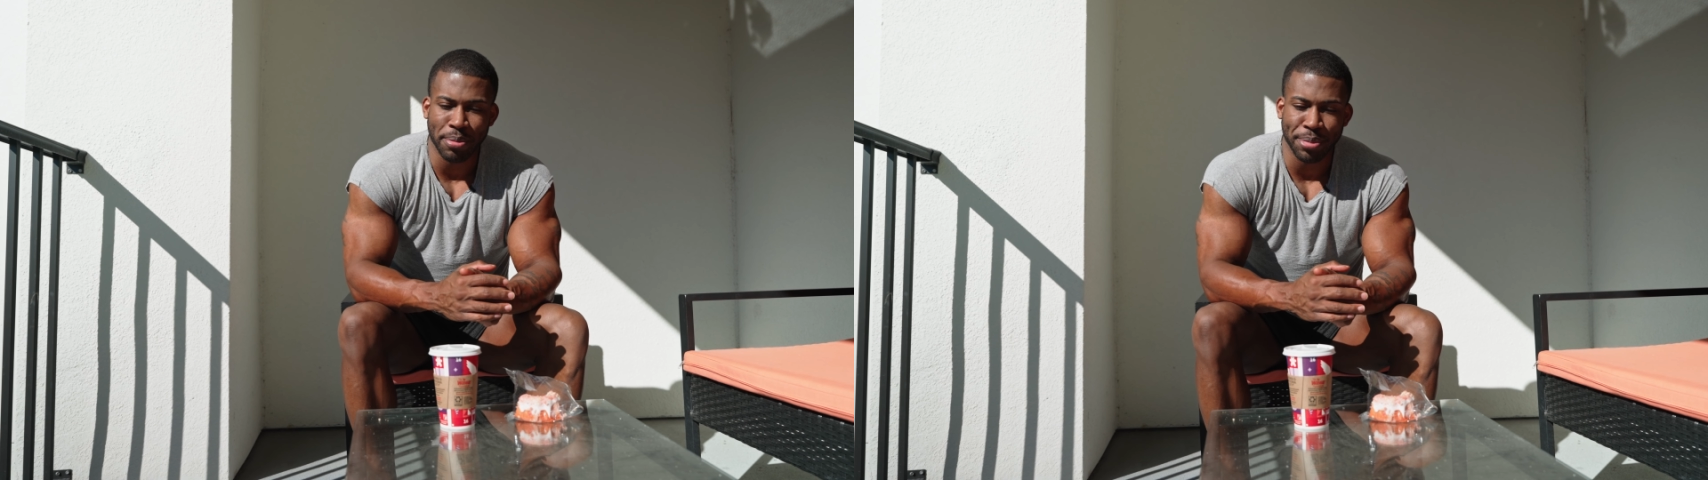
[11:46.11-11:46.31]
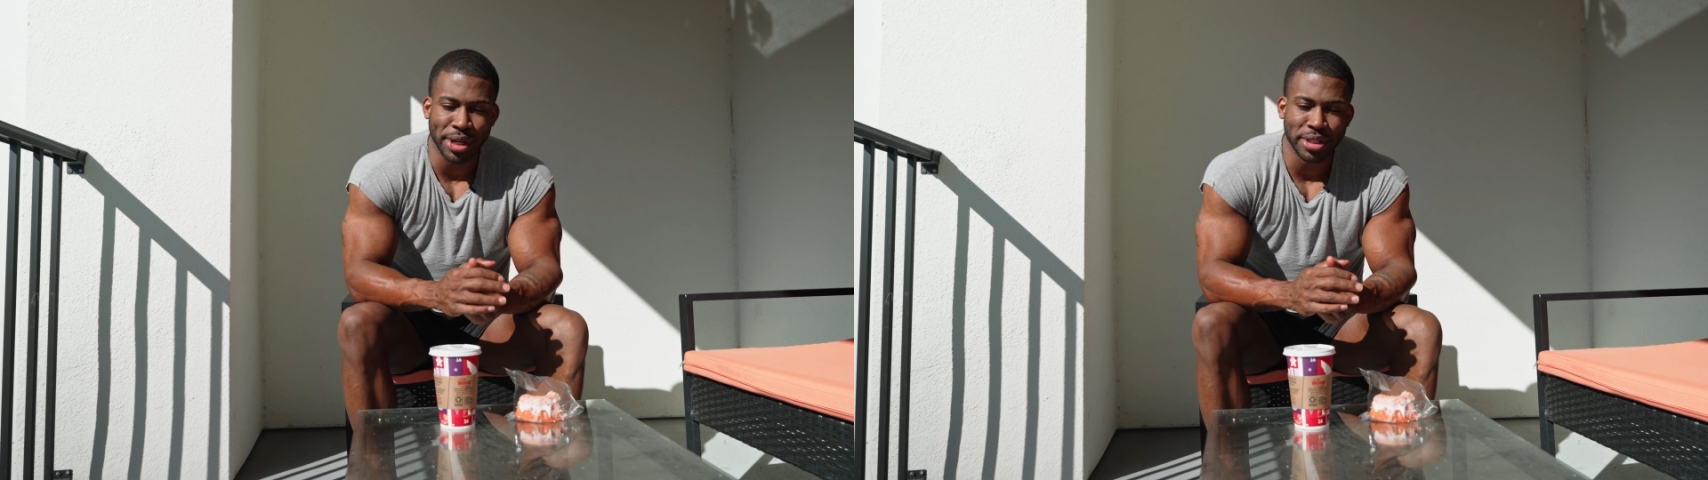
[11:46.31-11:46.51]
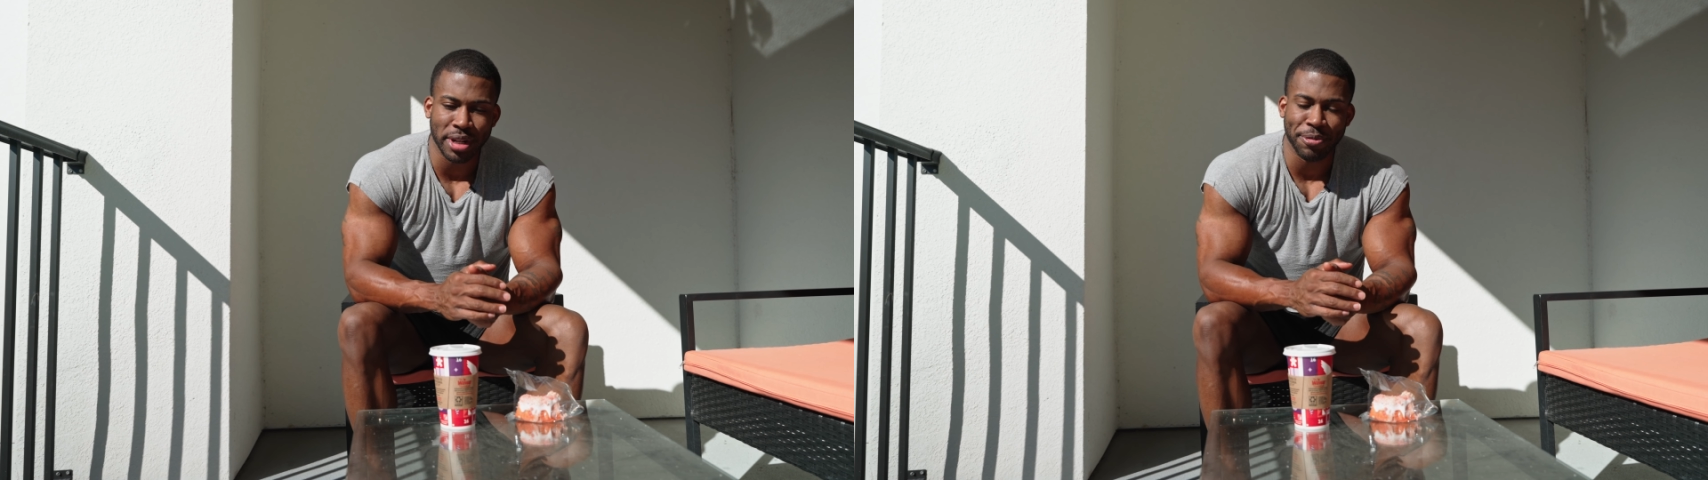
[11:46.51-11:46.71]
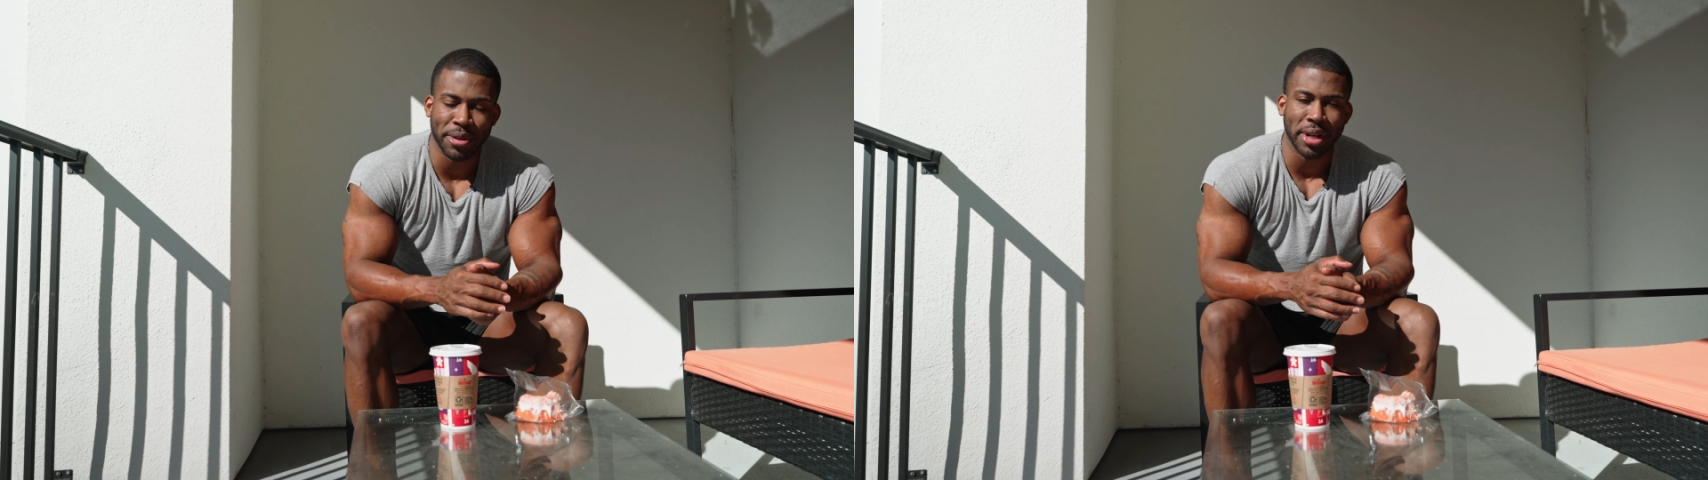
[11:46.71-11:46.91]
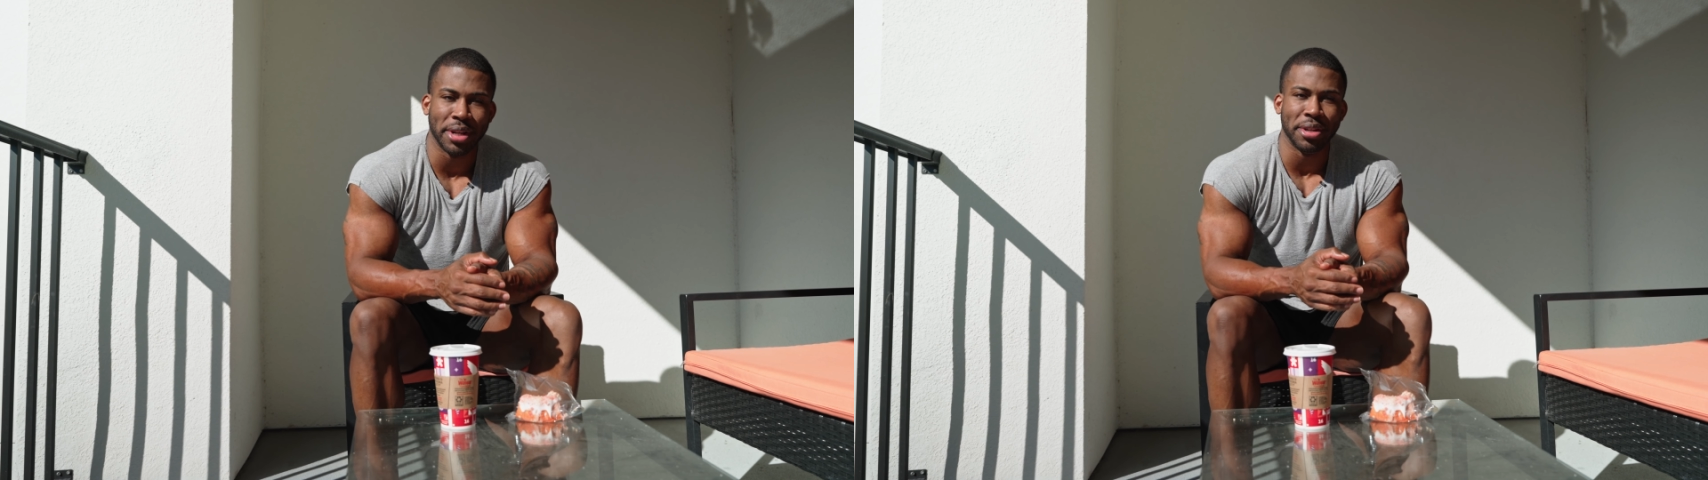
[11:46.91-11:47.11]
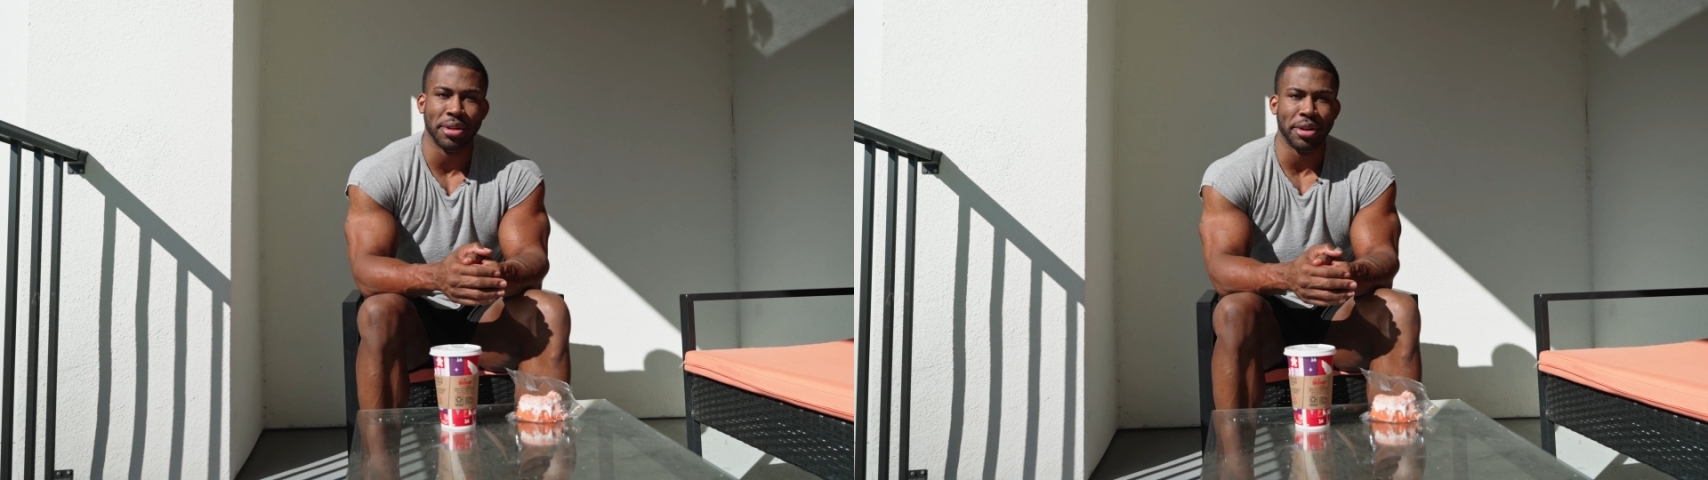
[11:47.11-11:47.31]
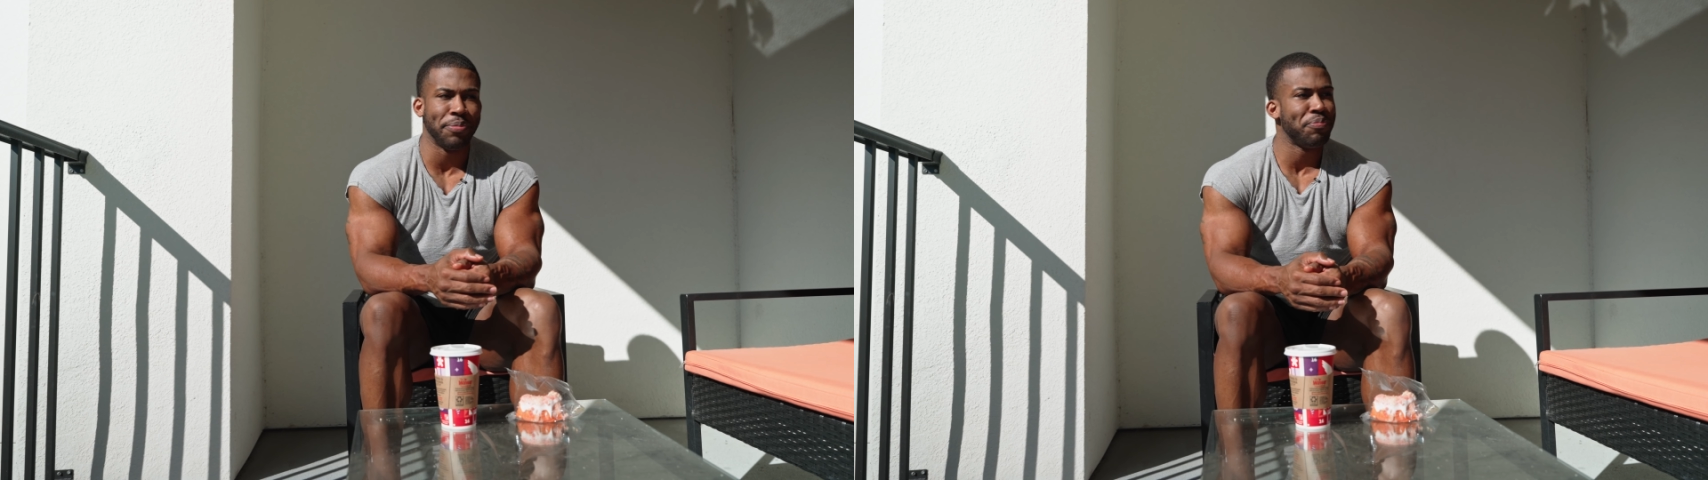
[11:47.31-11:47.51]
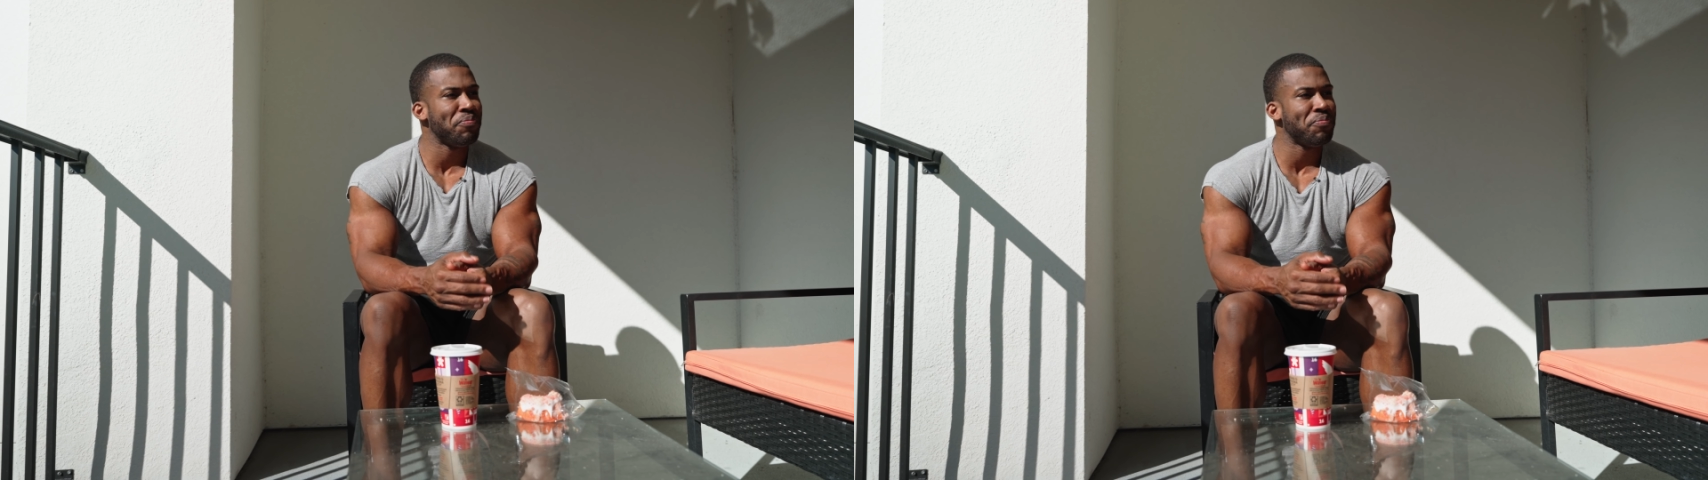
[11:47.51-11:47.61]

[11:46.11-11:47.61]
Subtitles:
best, and I feel like I did that.